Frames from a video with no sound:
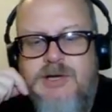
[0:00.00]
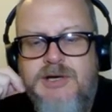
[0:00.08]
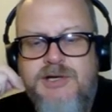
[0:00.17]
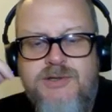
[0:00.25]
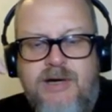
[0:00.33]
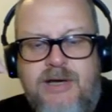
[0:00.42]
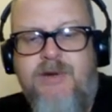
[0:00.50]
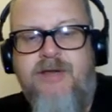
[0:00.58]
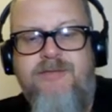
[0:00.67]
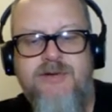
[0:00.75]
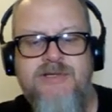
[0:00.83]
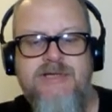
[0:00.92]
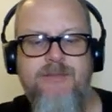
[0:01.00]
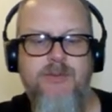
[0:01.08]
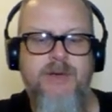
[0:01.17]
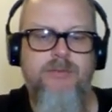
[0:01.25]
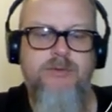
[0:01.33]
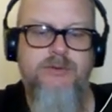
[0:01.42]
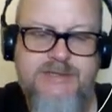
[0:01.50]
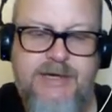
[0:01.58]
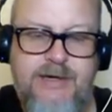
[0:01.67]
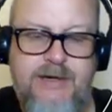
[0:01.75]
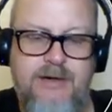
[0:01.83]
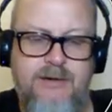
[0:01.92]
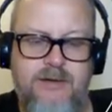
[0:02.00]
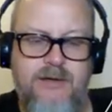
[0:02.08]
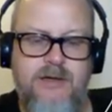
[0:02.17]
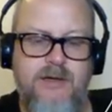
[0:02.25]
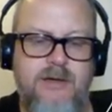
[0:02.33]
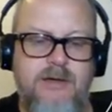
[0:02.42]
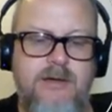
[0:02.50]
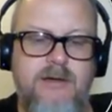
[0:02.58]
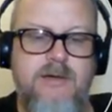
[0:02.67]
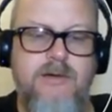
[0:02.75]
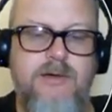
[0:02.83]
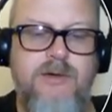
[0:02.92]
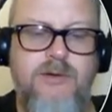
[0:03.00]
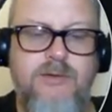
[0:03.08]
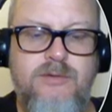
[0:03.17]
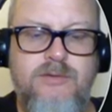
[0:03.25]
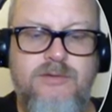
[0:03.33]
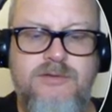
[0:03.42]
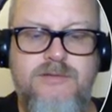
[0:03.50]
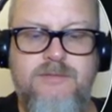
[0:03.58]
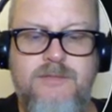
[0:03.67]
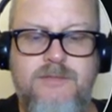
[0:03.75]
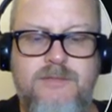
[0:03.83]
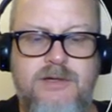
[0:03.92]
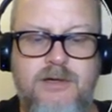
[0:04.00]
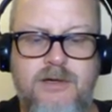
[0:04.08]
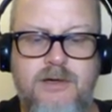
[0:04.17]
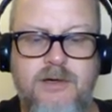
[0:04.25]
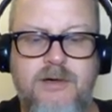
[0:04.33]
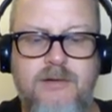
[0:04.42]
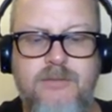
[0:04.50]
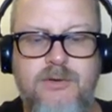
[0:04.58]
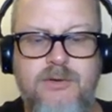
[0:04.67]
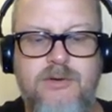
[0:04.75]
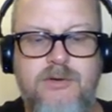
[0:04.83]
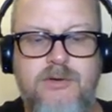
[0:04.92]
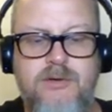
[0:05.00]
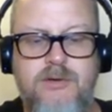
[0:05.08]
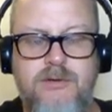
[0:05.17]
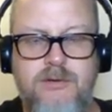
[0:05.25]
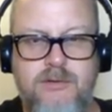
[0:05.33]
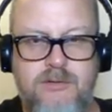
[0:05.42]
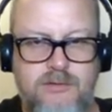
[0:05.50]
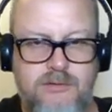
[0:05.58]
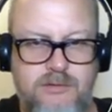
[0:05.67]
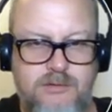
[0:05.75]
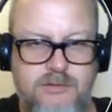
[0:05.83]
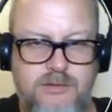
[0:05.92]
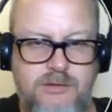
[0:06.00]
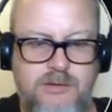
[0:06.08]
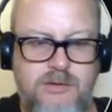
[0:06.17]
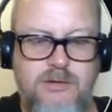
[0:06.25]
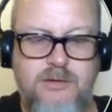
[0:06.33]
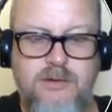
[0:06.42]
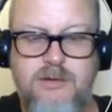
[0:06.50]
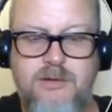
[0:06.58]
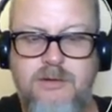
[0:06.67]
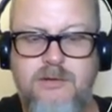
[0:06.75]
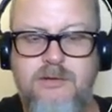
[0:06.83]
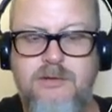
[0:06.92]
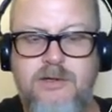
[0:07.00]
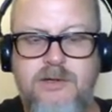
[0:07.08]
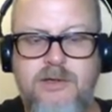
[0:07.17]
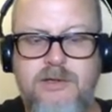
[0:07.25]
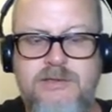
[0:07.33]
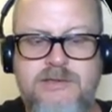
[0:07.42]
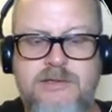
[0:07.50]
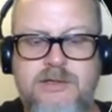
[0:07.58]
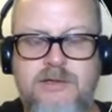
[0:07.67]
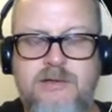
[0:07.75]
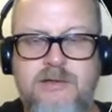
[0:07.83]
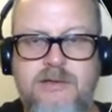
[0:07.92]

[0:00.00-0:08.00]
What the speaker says: So I might, for example, be able to say here, use my book on context and